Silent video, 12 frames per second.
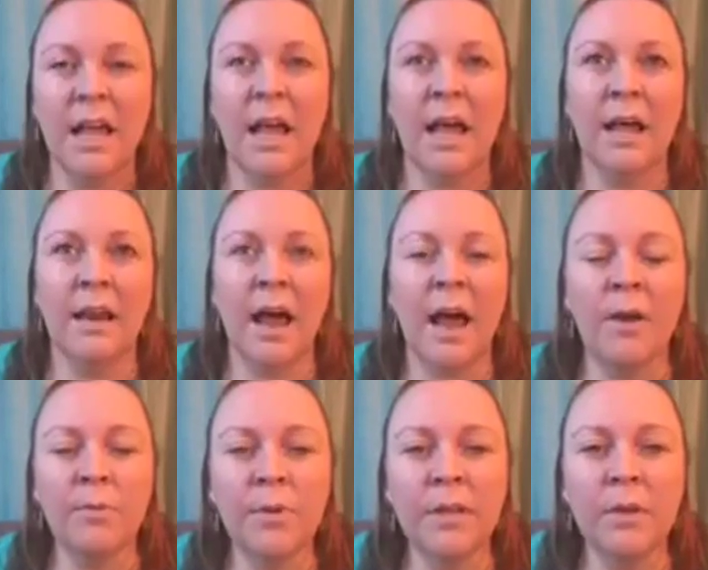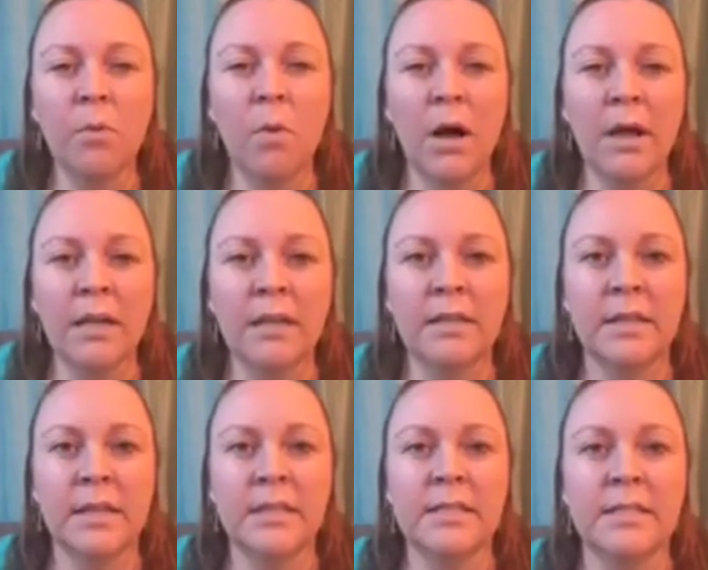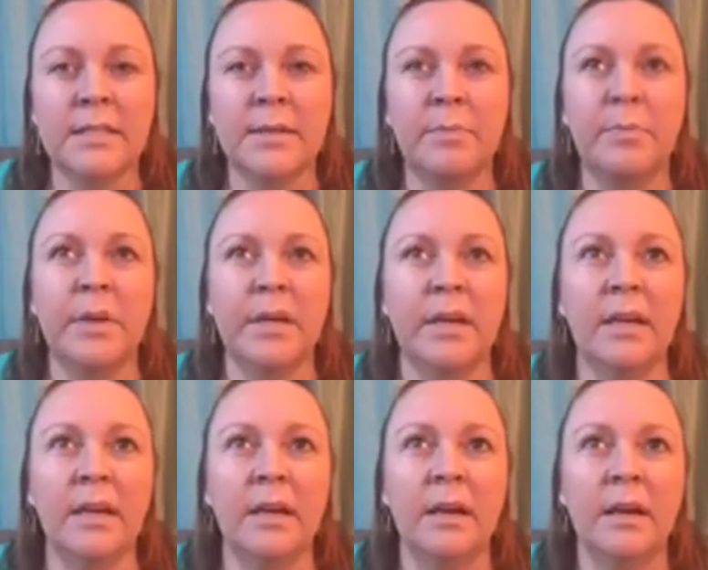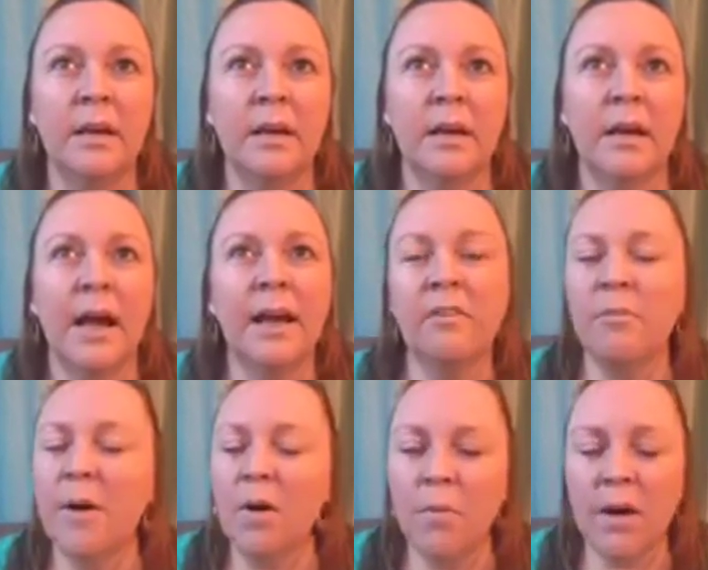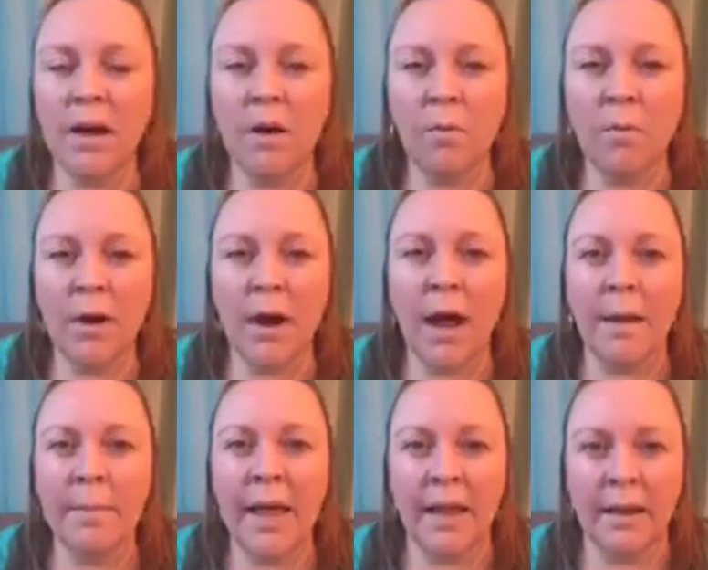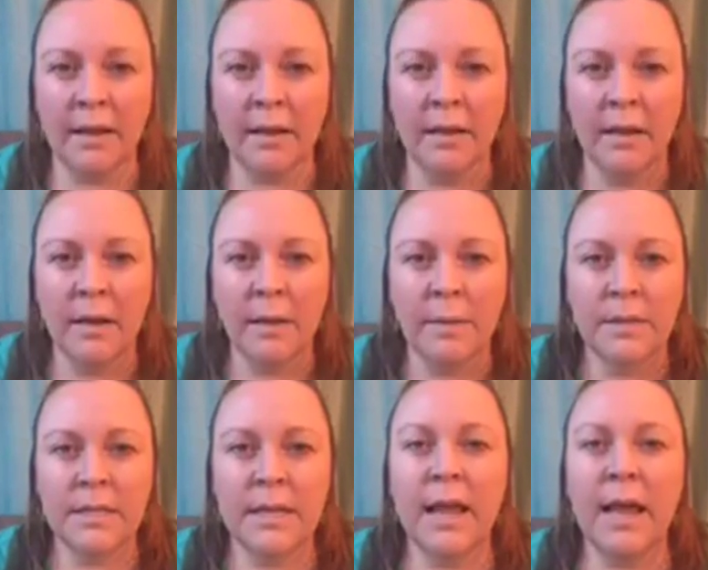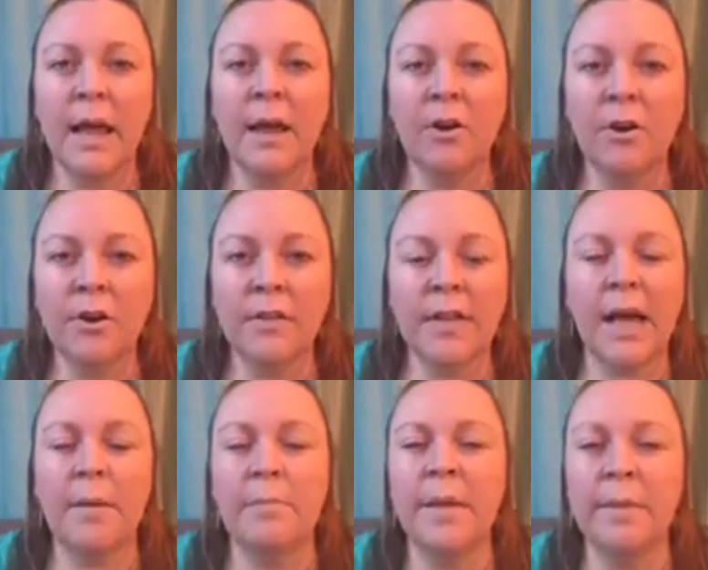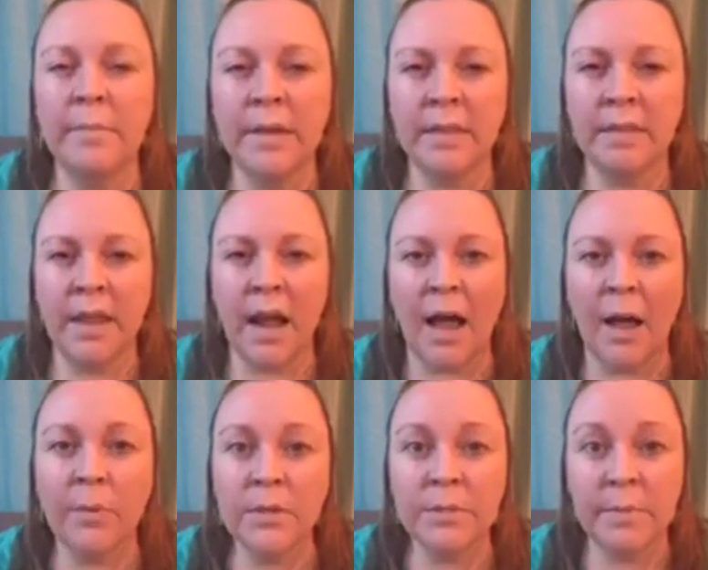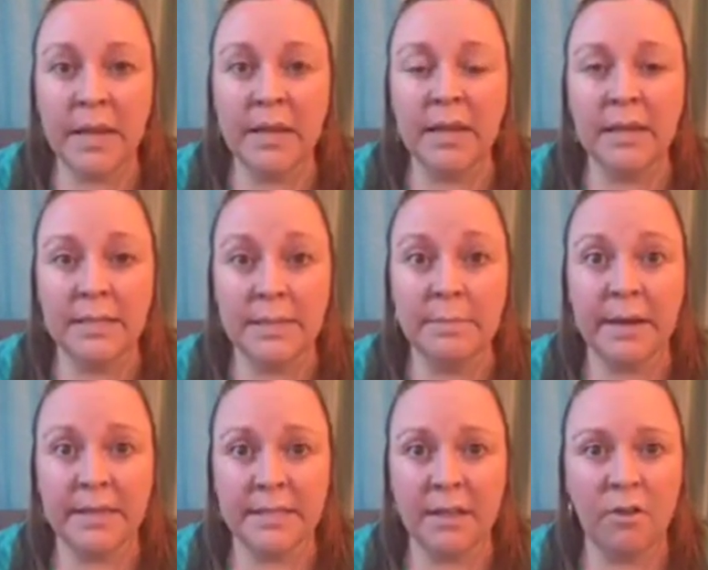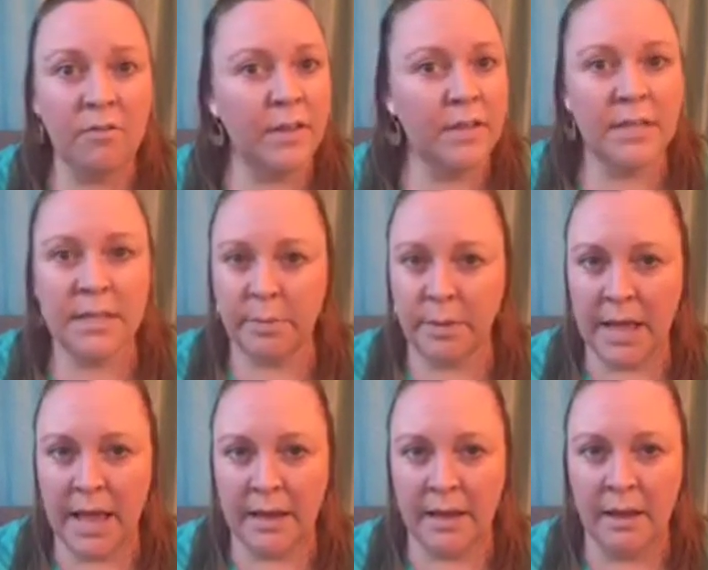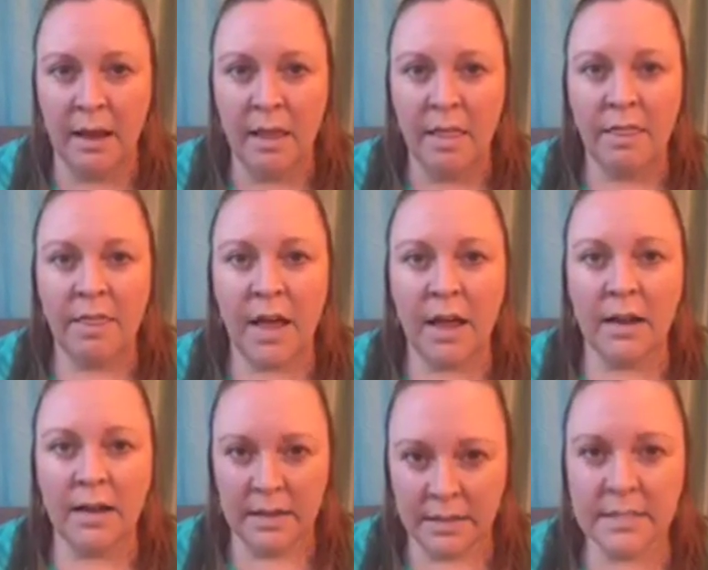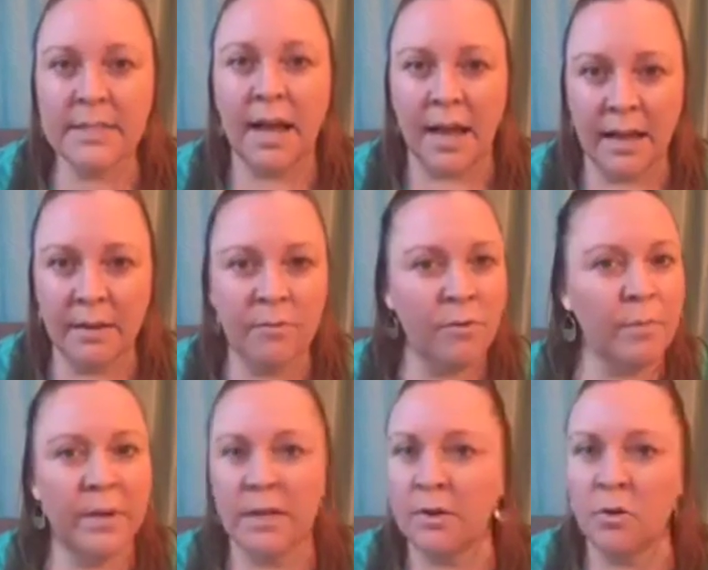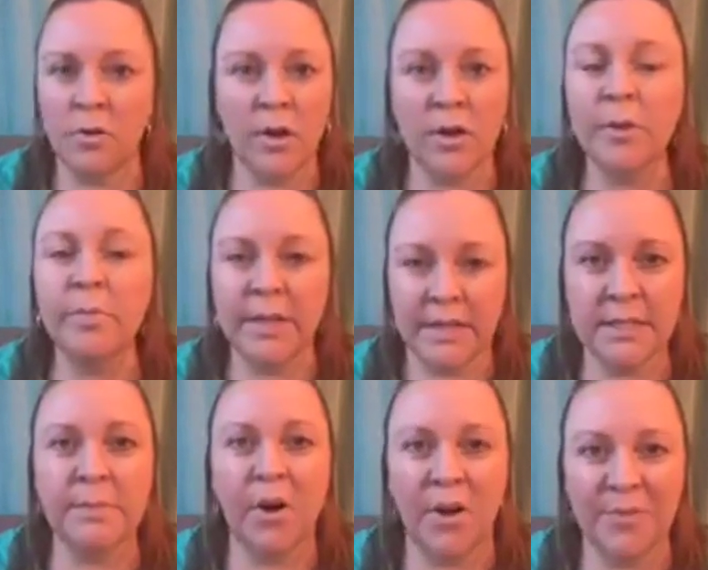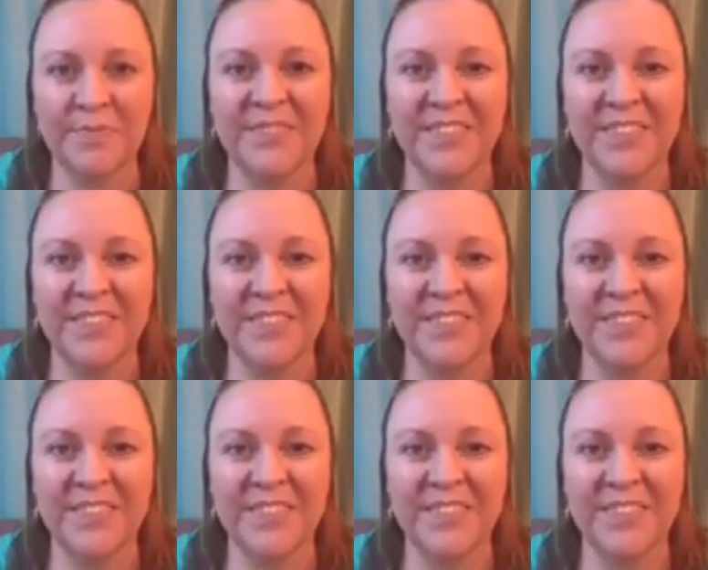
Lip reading: and I really wanted this to be kind of about where I'm headed. Today I heard the commitment that I was making to myself and to the planet that it is time for me to no longer play small,